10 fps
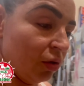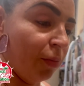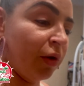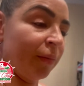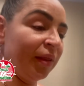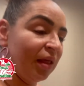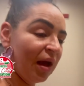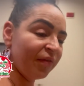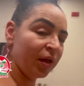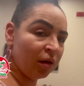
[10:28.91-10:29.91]
Put them in the
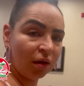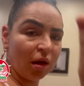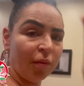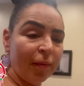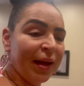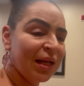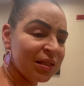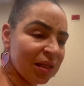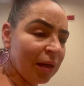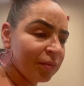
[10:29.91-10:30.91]
oven, a couple minutes,
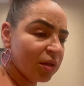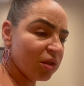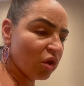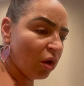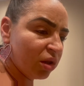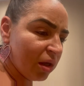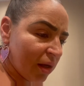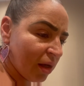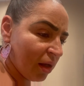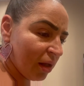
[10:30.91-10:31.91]
let them start
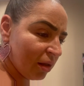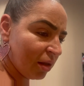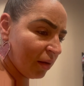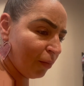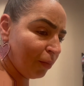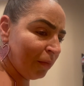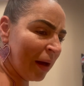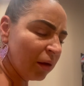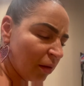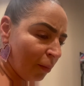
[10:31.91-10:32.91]
to
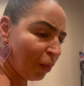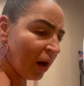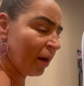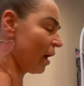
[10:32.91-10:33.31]
melt and brown